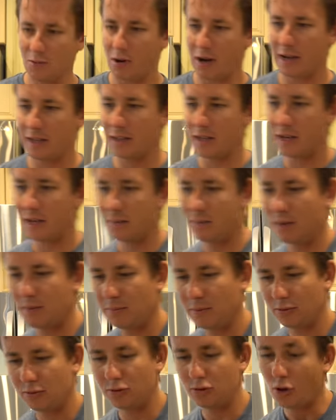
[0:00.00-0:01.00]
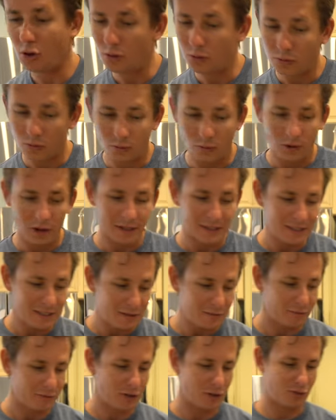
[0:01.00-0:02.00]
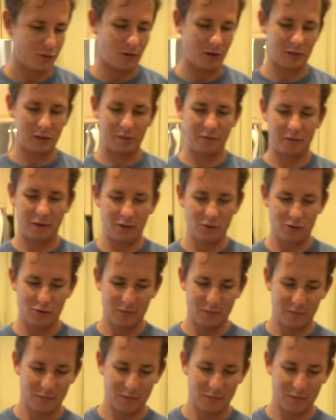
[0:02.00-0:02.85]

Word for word: why a lot of people don't want to eat freshwater fish.